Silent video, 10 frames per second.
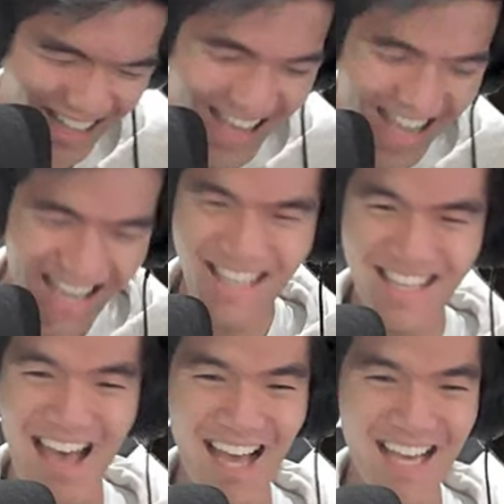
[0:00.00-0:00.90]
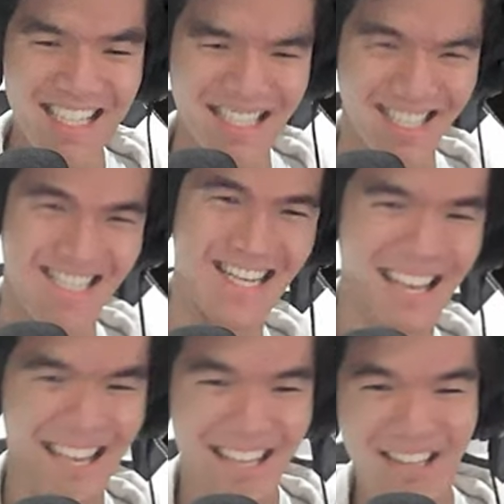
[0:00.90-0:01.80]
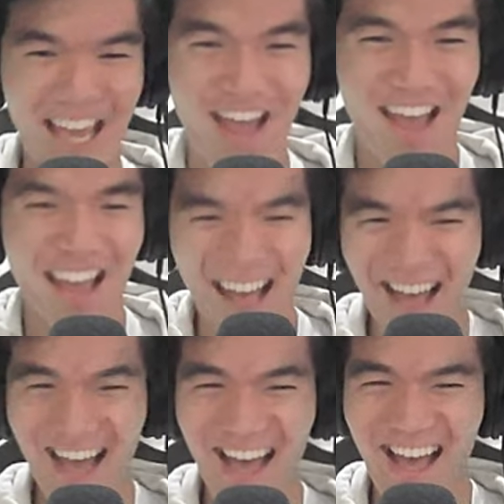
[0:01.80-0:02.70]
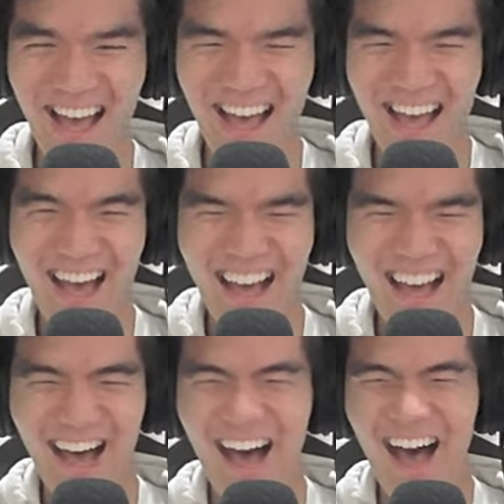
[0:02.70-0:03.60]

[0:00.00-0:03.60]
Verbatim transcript: Yes! Of course, Edo fat ass wants to be in the kitchen.